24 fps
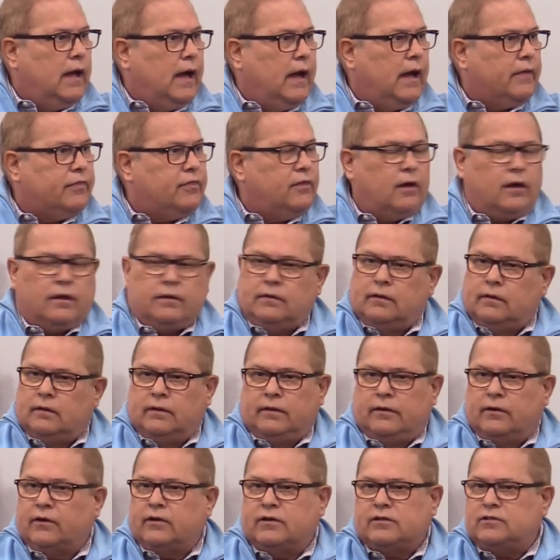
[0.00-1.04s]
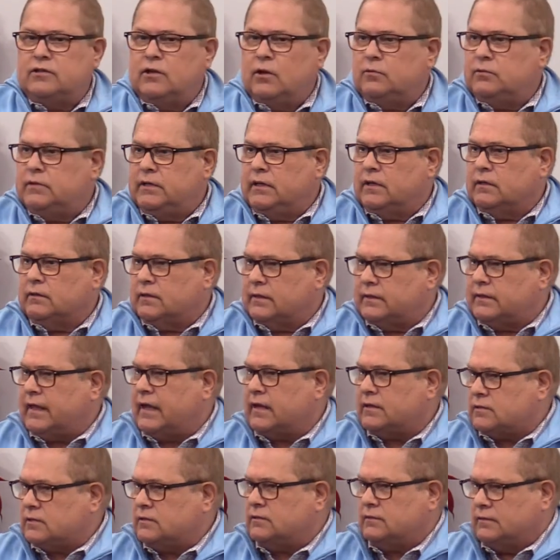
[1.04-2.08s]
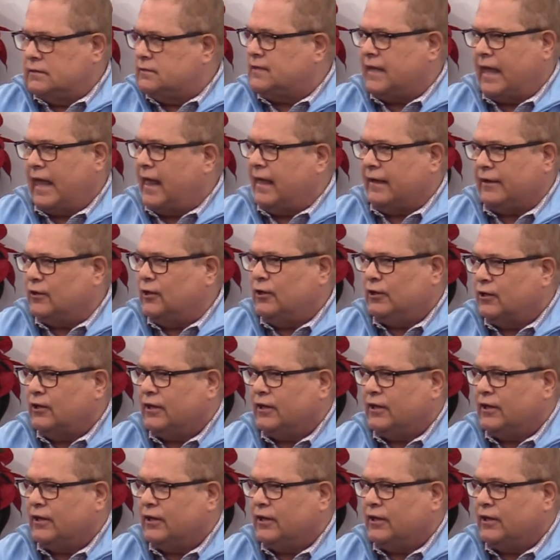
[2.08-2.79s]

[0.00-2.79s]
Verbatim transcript: I thought, there is no deal that that's that good.